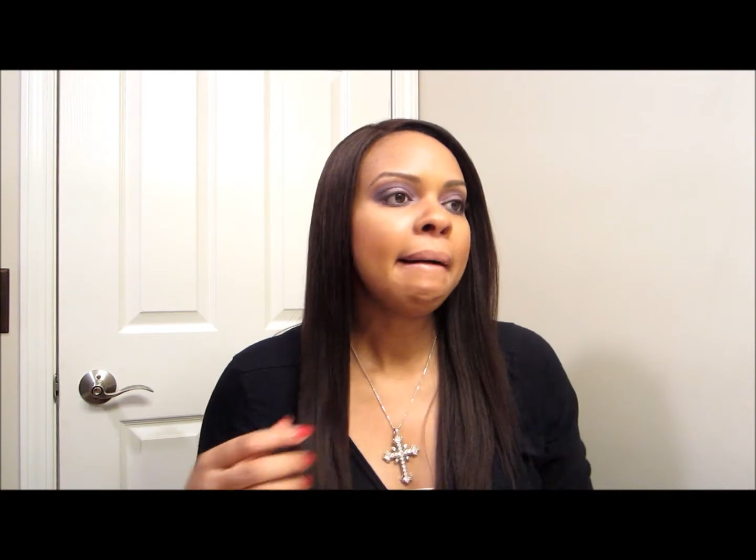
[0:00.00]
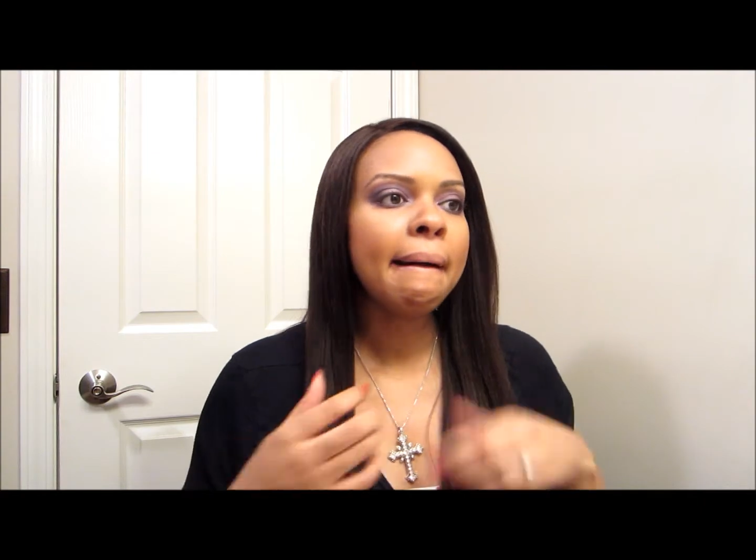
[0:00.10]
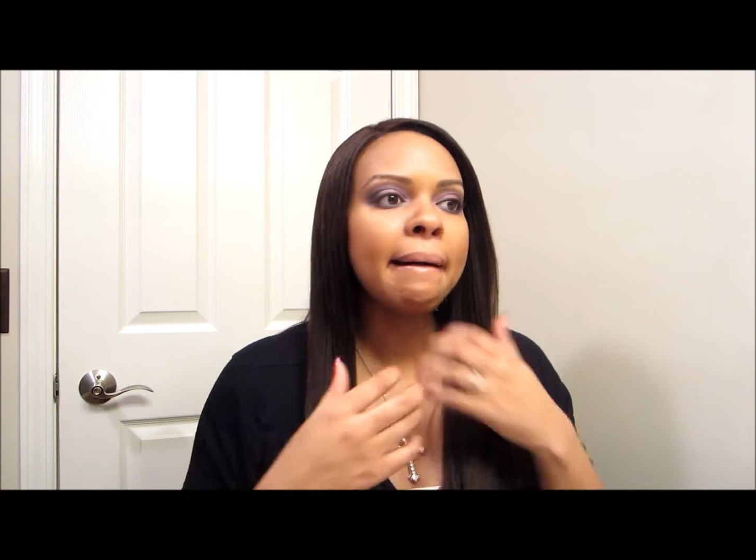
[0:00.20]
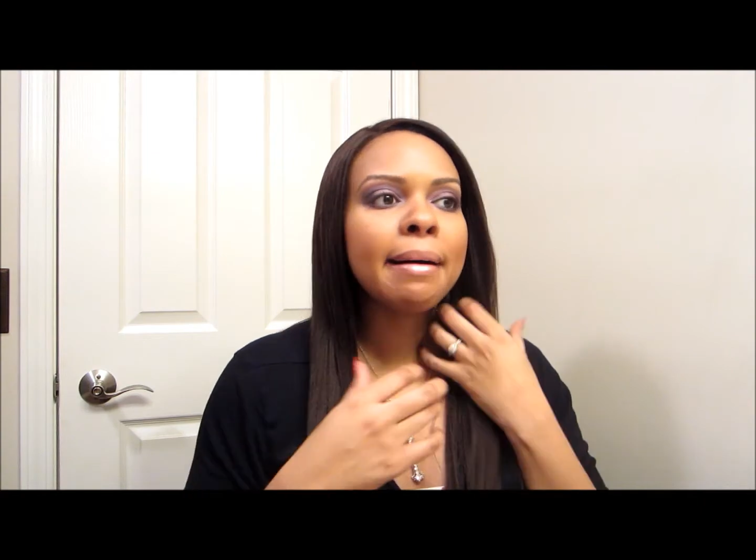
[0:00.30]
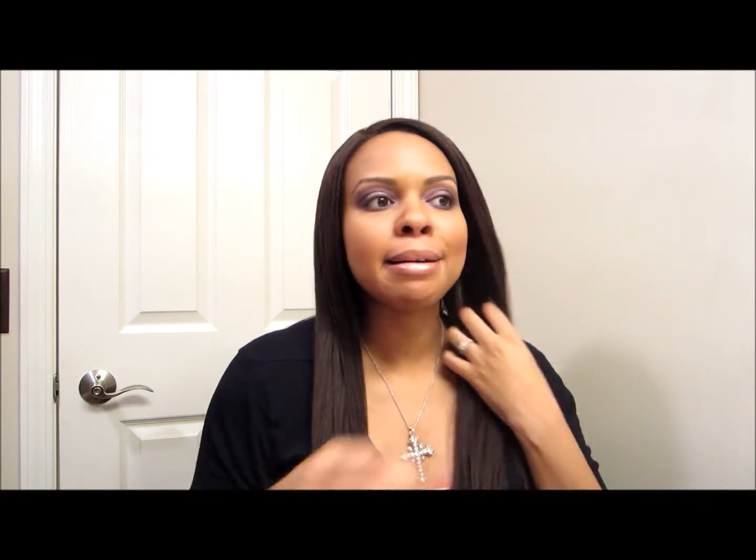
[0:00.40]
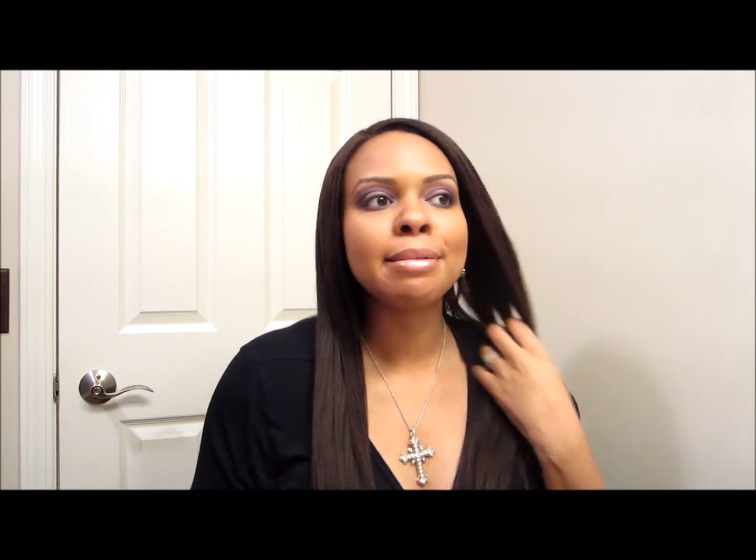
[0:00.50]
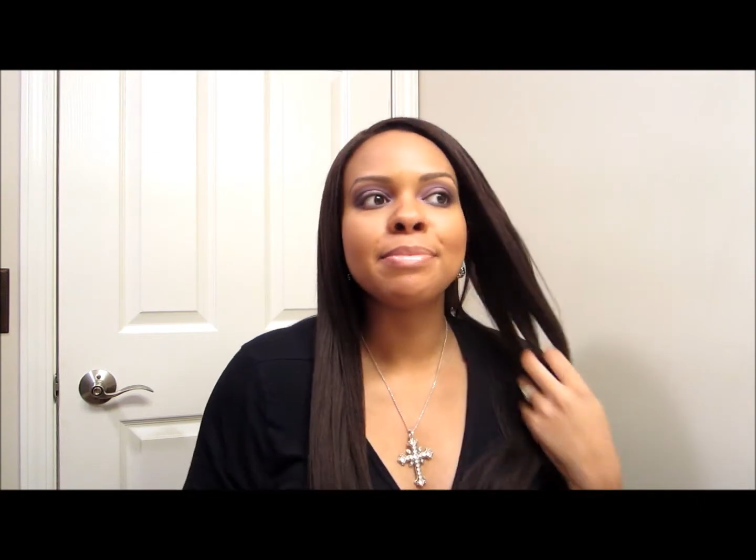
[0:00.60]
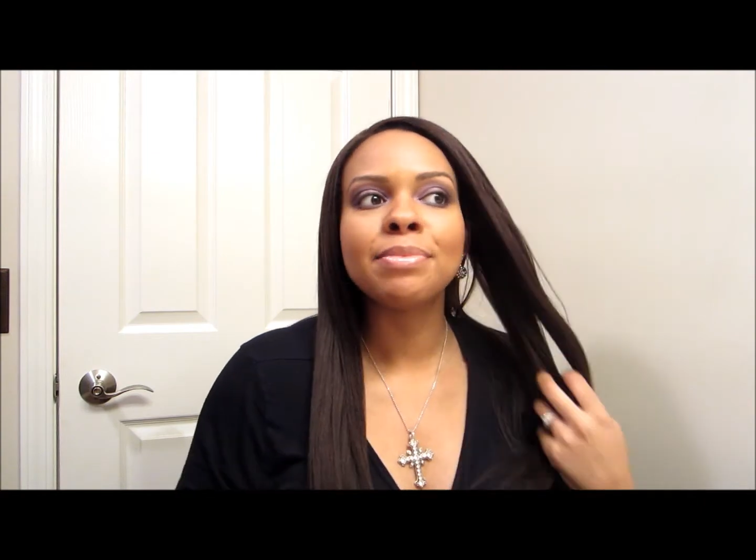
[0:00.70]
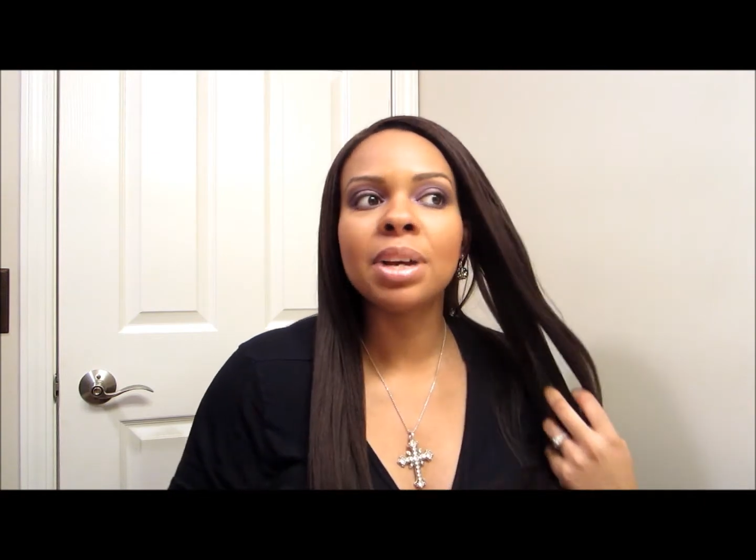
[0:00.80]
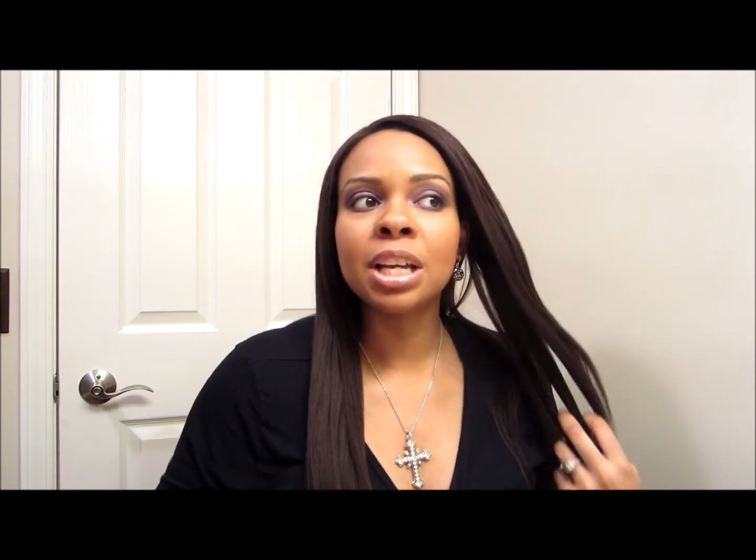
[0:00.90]

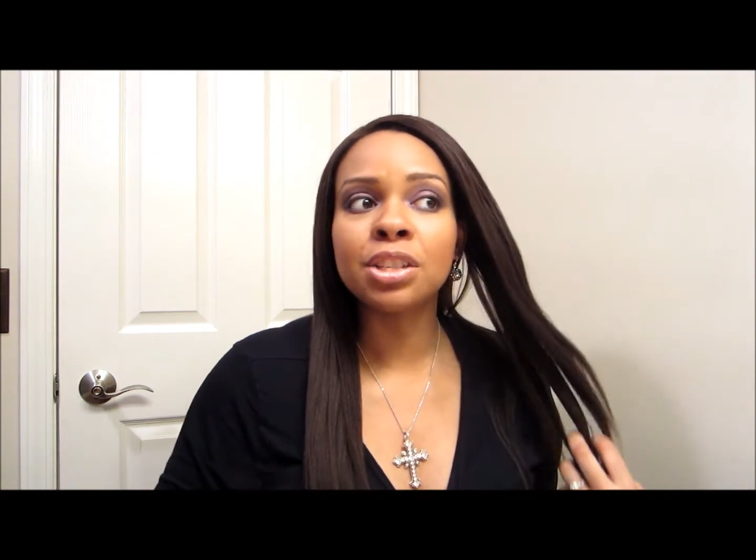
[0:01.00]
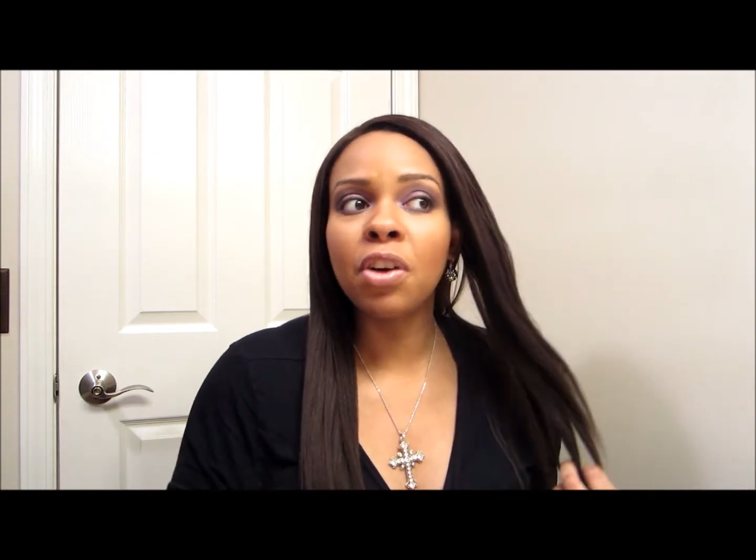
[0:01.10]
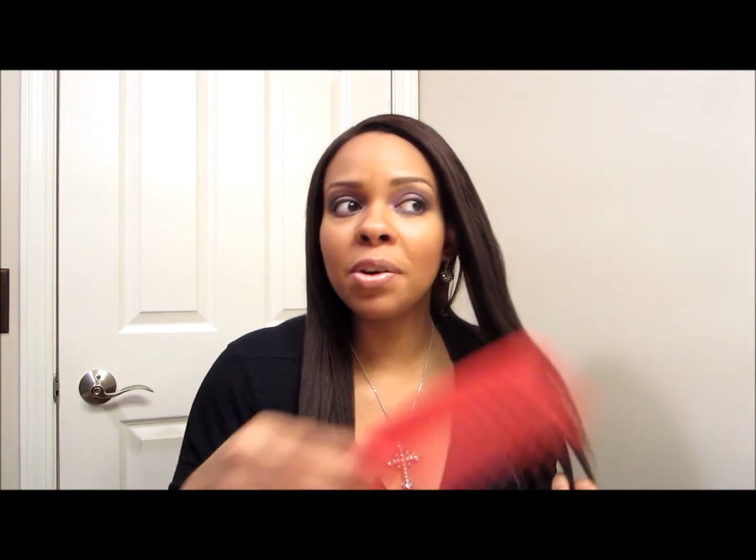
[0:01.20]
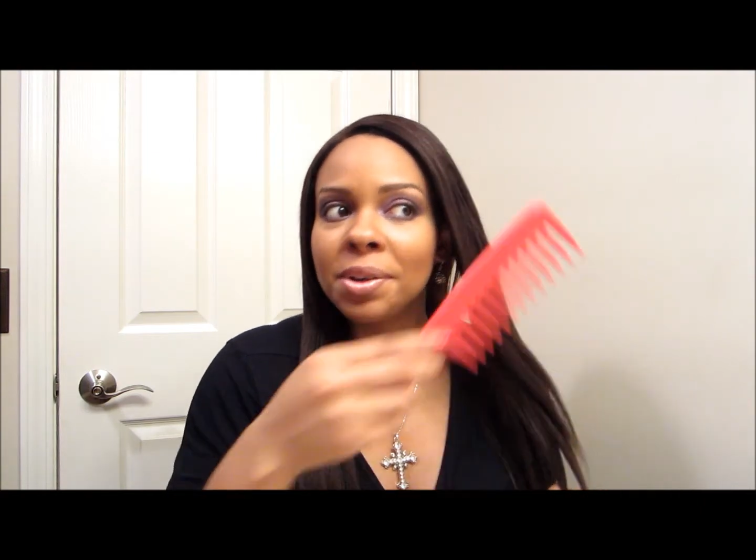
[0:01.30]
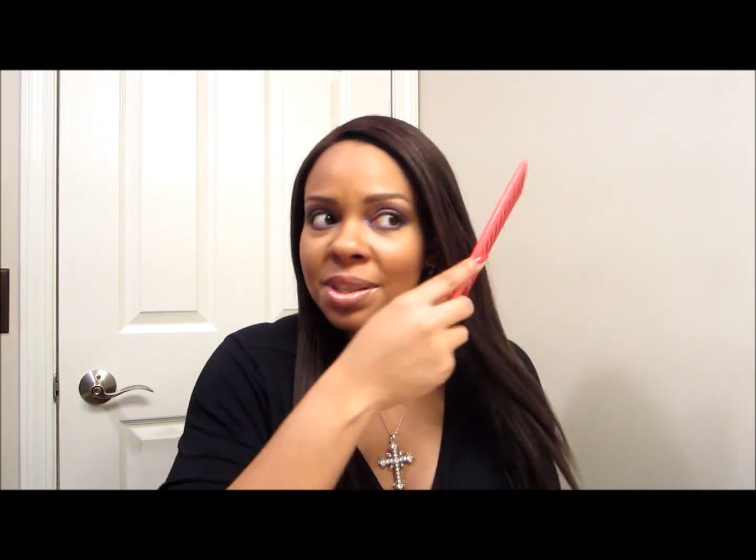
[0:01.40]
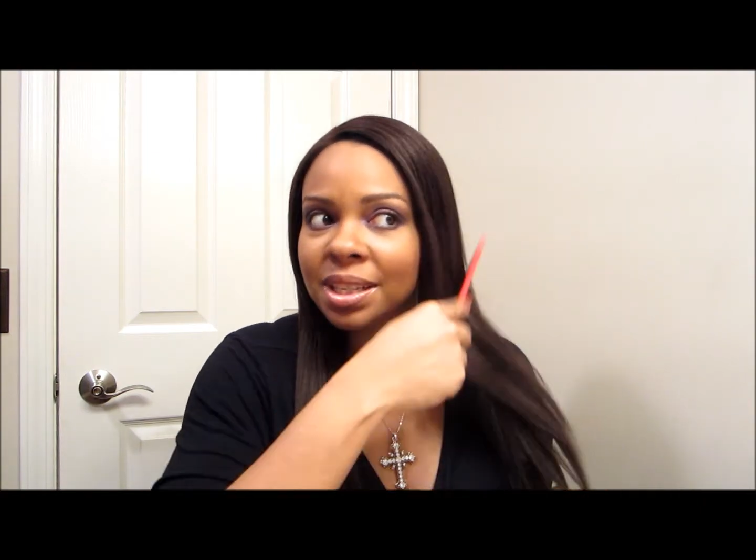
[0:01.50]
As far as